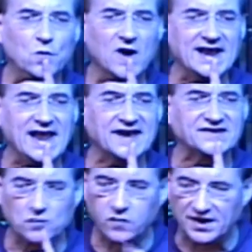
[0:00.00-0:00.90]
you want to
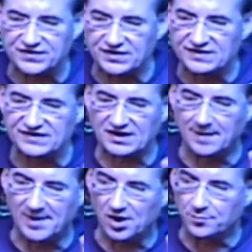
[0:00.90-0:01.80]
ask questions
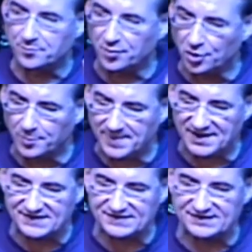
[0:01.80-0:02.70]
about
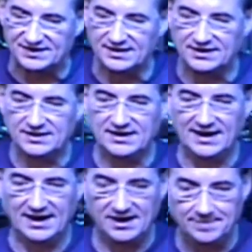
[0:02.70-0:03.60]
purpose
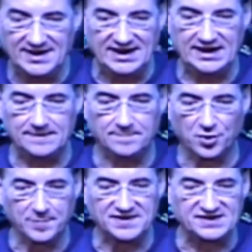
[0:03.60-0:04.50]
and meaning.
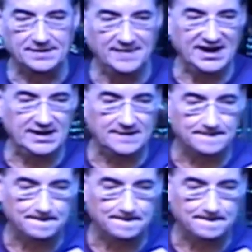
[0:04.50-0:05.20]
Purpose and meaning.